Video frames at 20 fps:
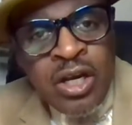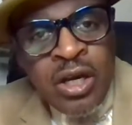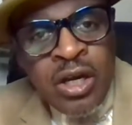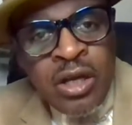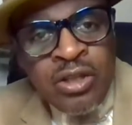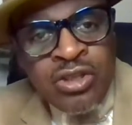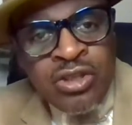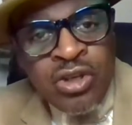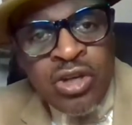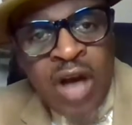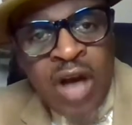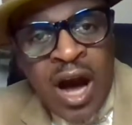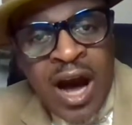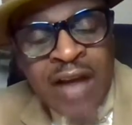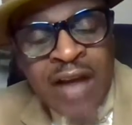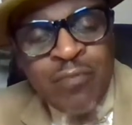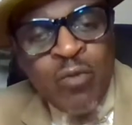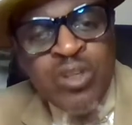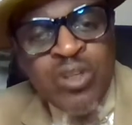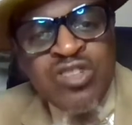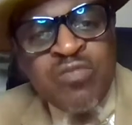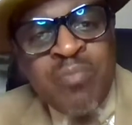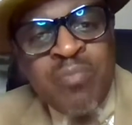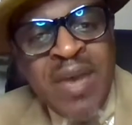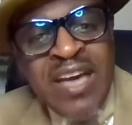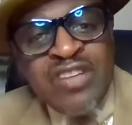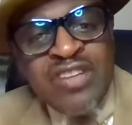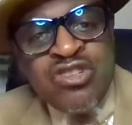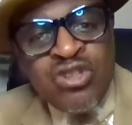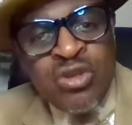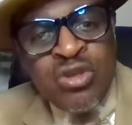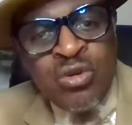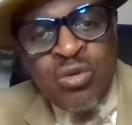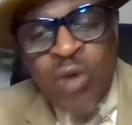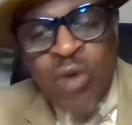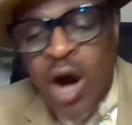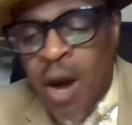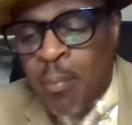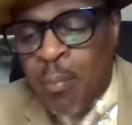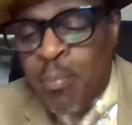to God, which makes you
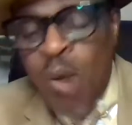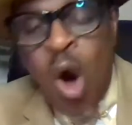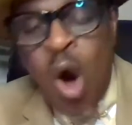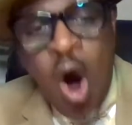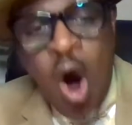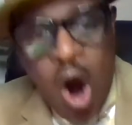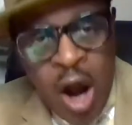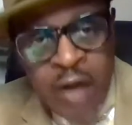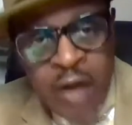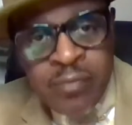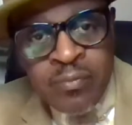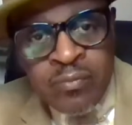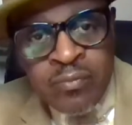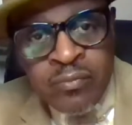a part